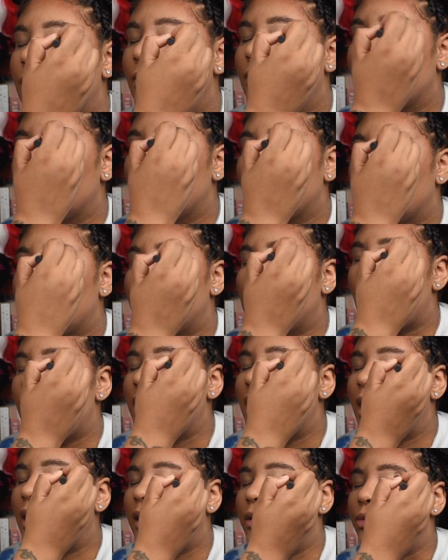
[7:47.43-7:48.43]
dropped
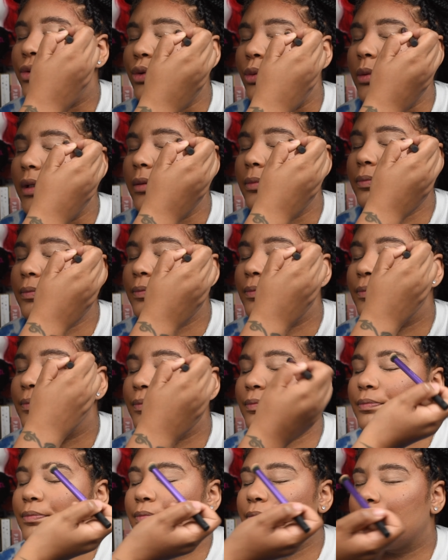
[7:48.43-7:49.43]
any product
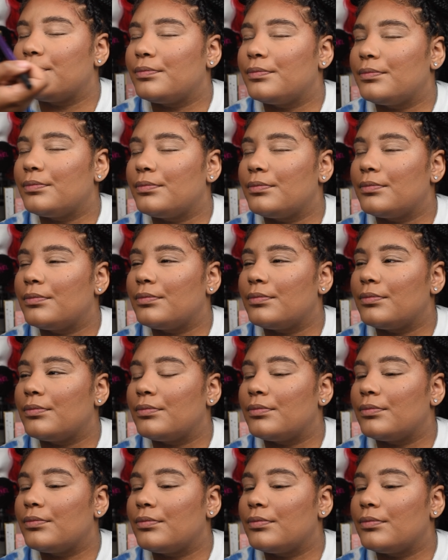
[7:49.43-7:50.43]
down there.
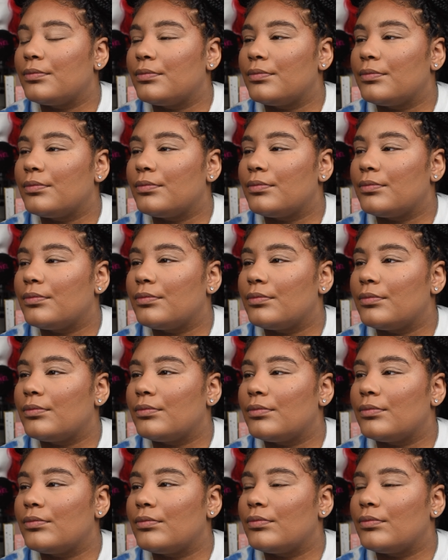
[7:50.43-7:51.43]

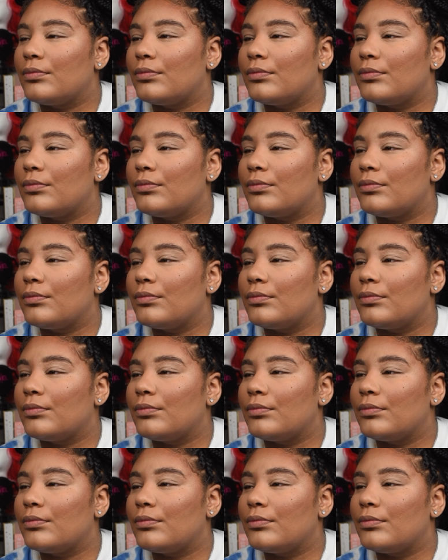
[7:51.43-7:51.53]
But